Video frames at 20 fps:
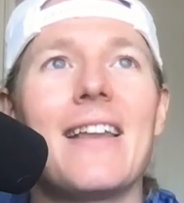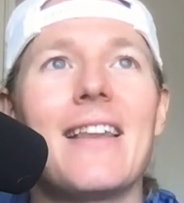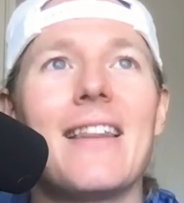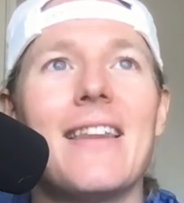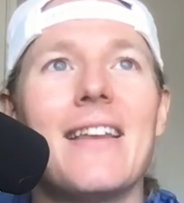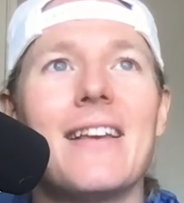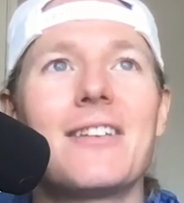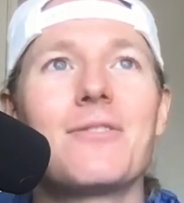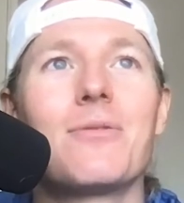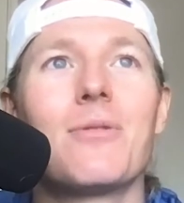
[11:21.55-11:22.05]

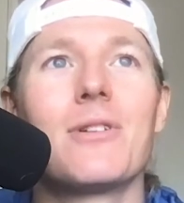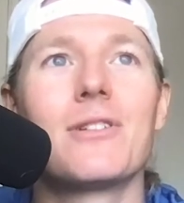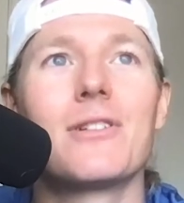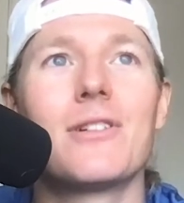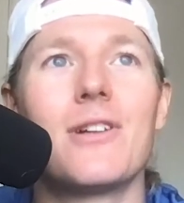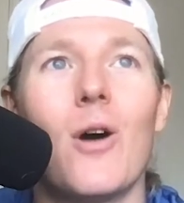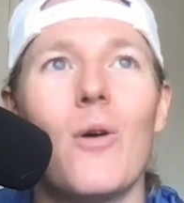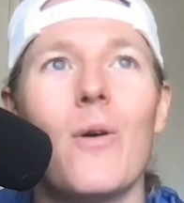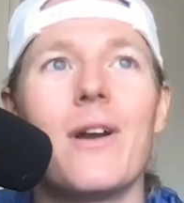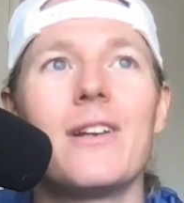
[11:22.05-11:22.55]
this was
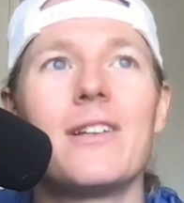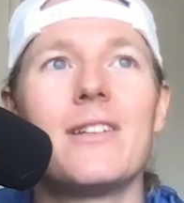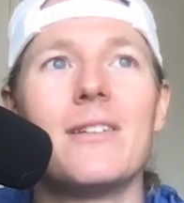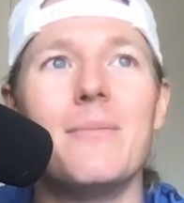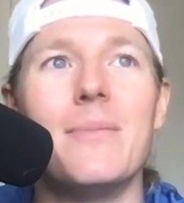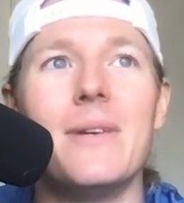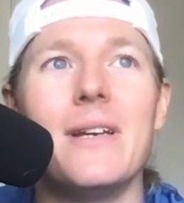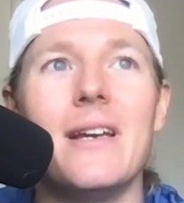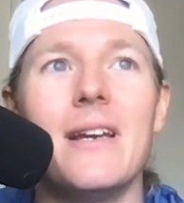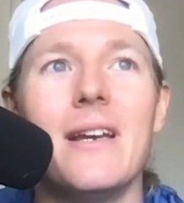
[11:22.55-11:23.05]
going to
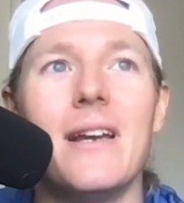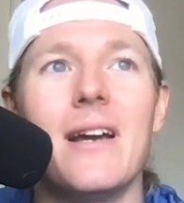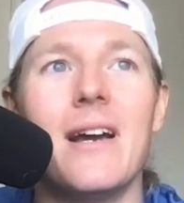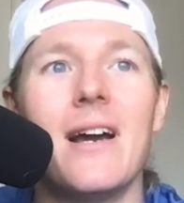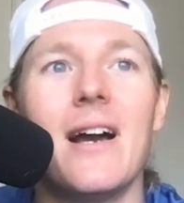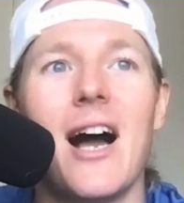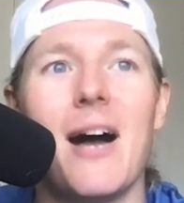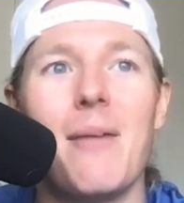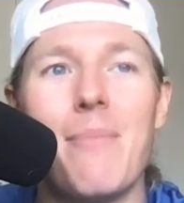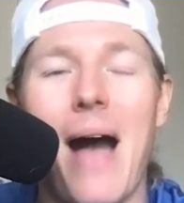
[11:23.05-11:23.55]
be
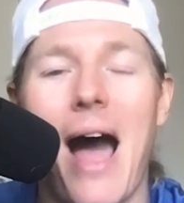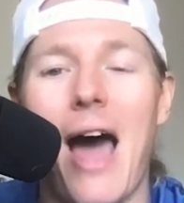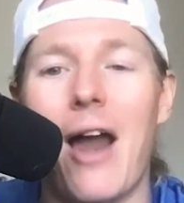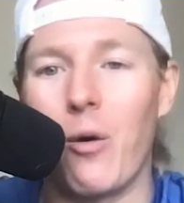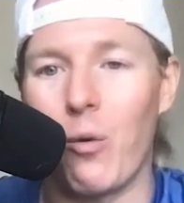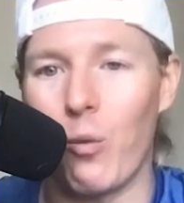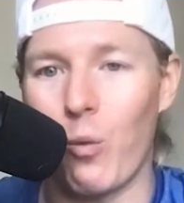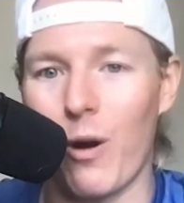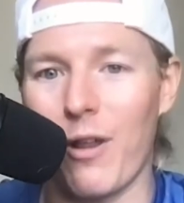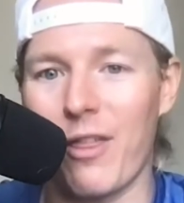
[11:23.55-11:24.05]
a
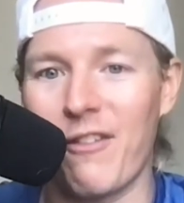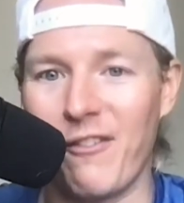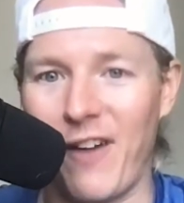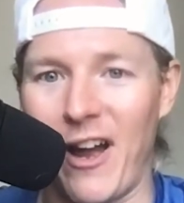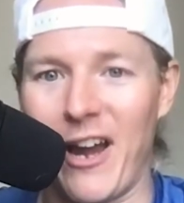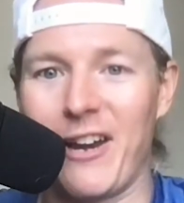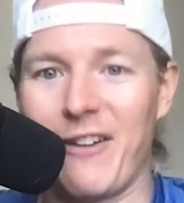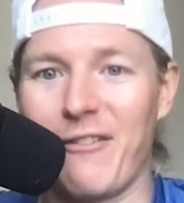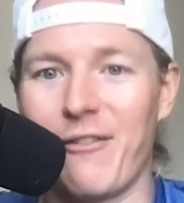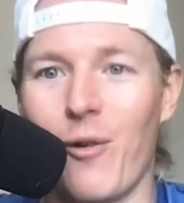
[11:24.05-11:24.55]
battle worth
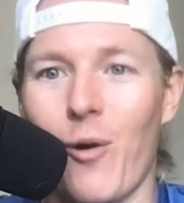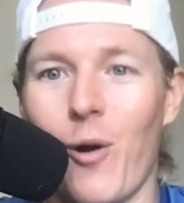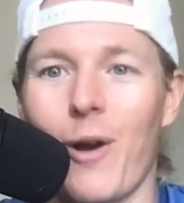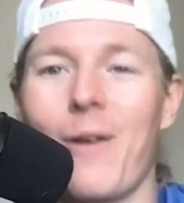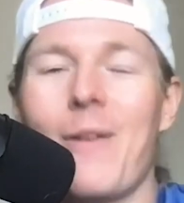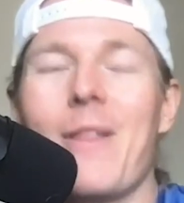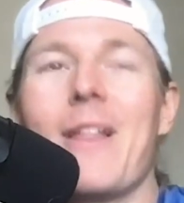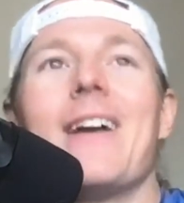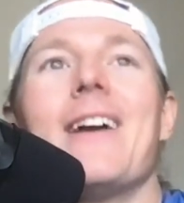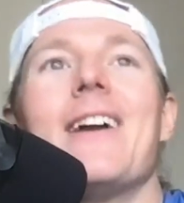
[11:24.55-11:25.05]
fighting for.